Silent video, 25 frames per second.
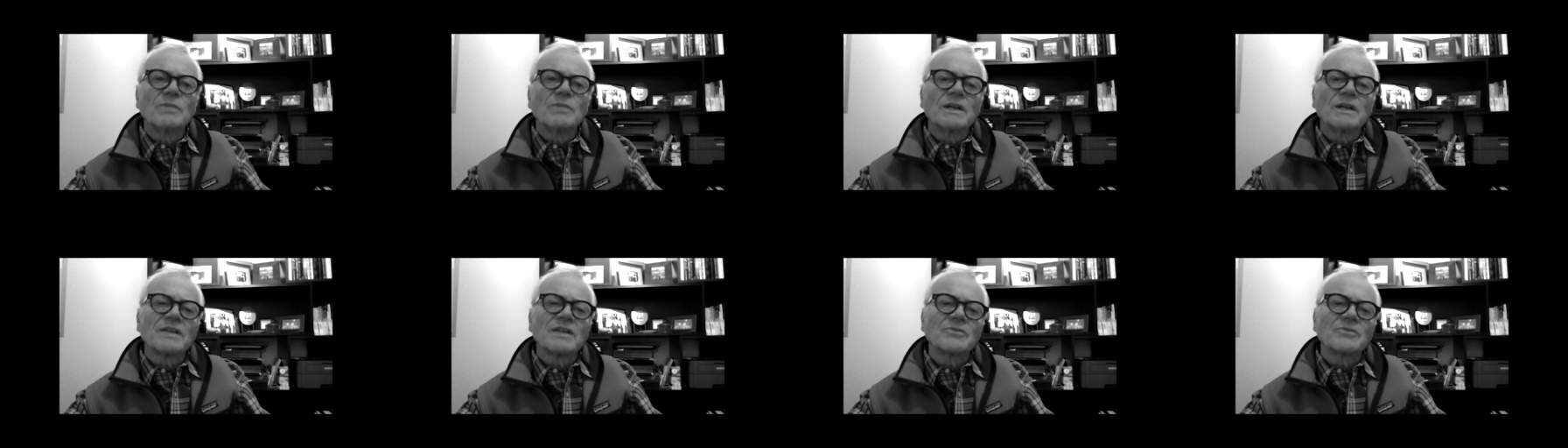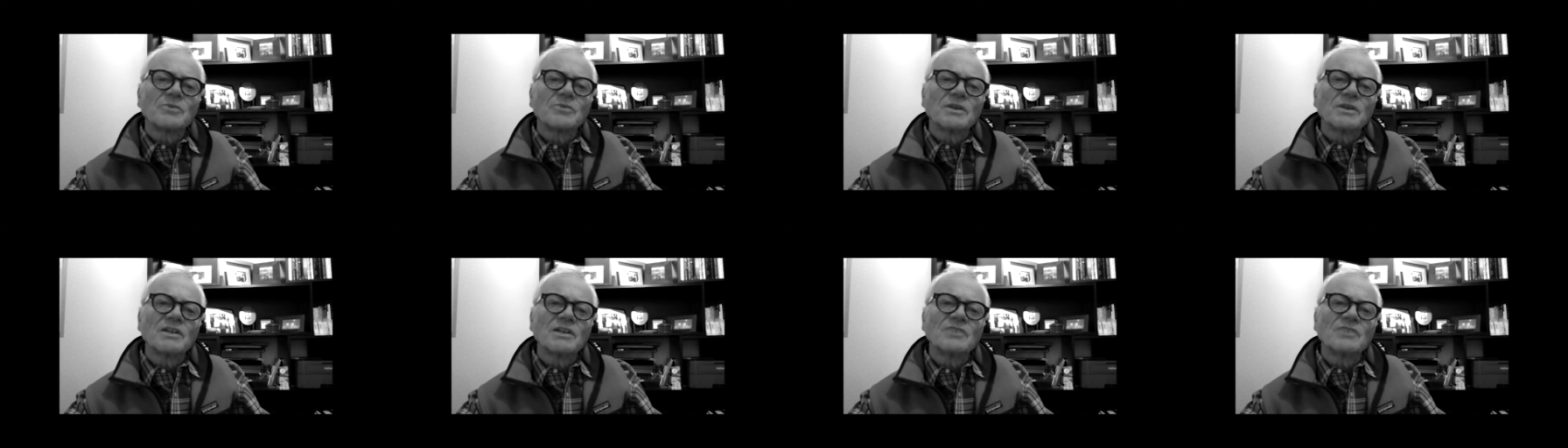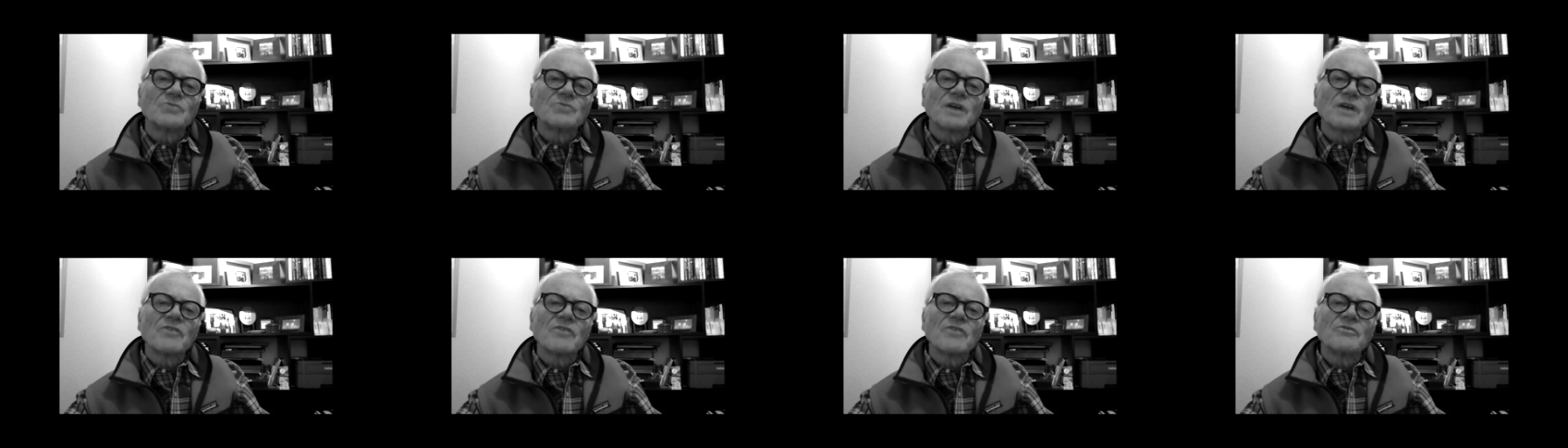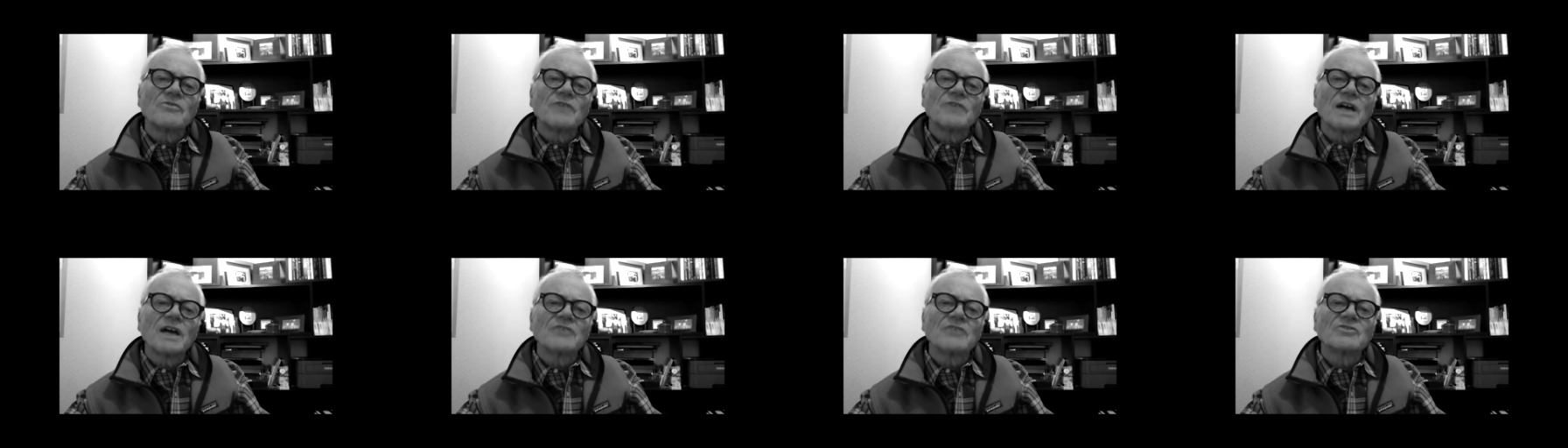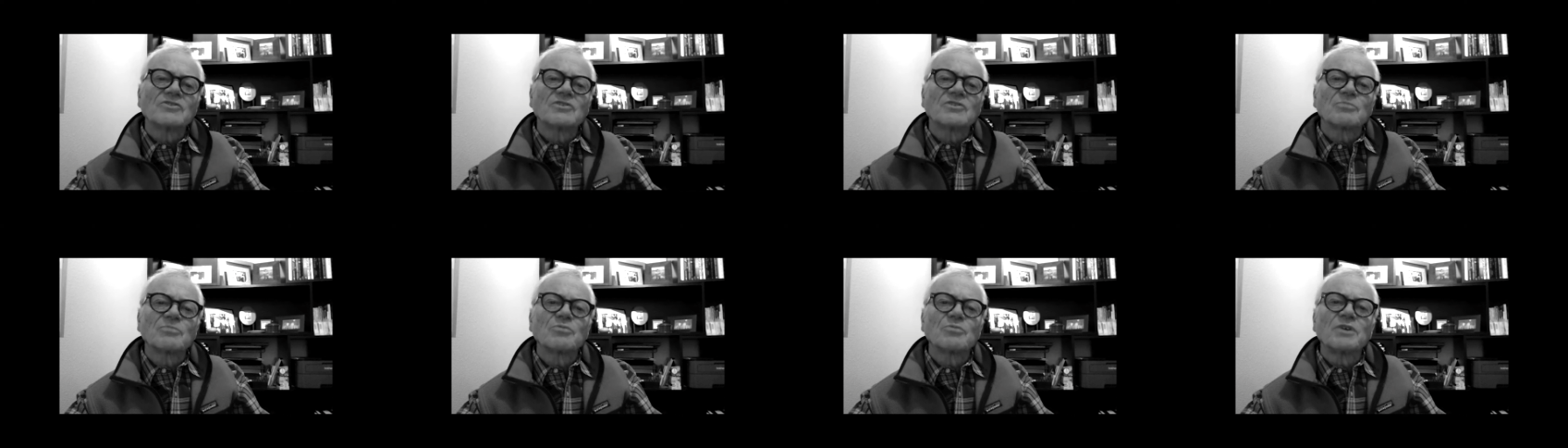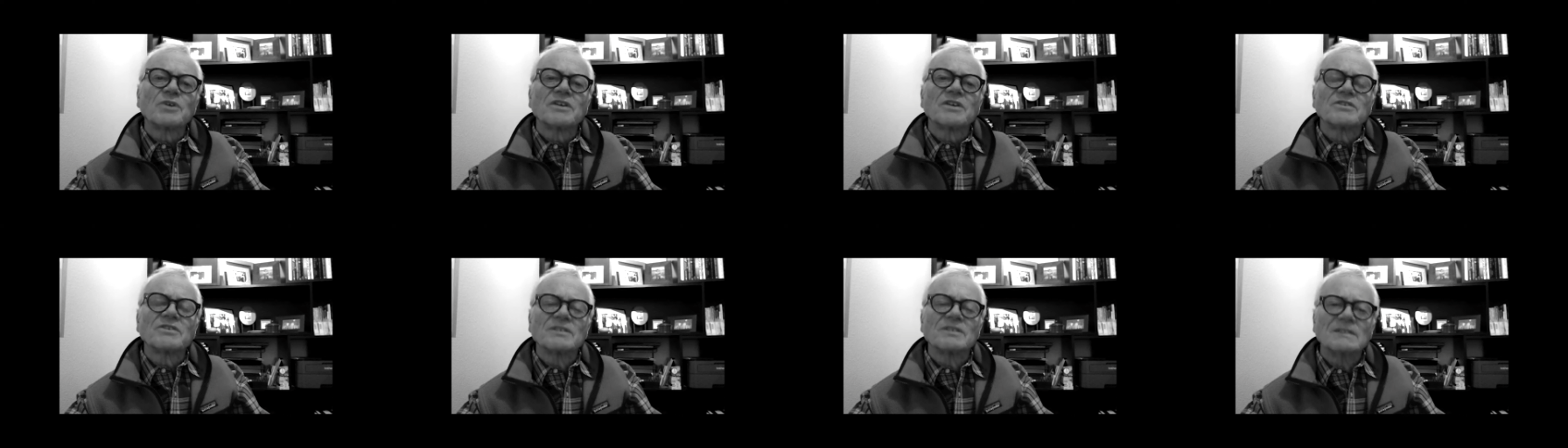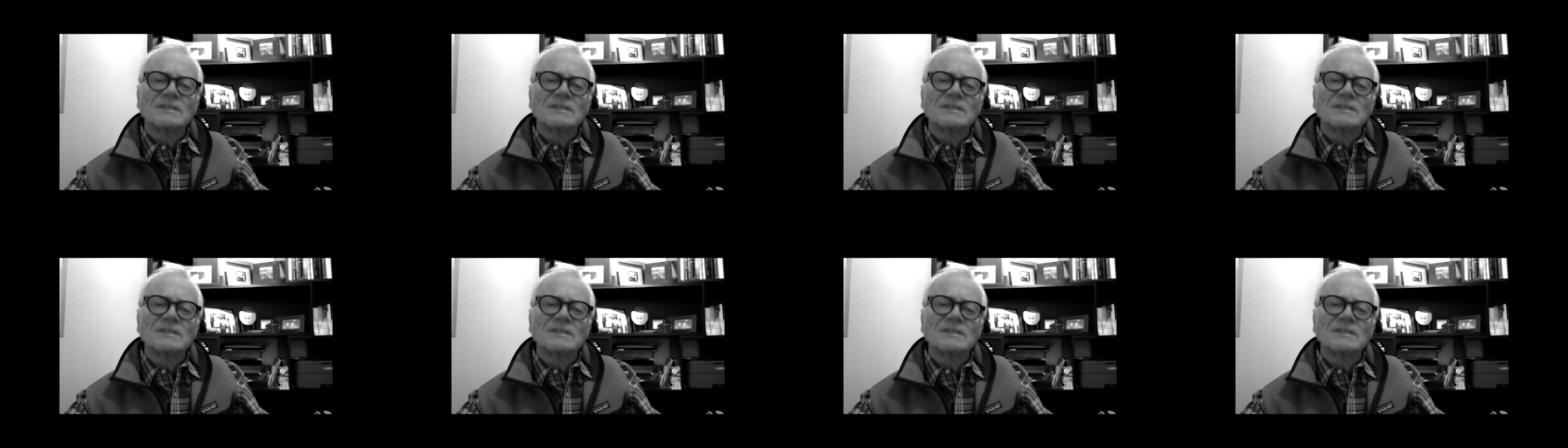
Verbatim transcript: but it really is rather nice as a print.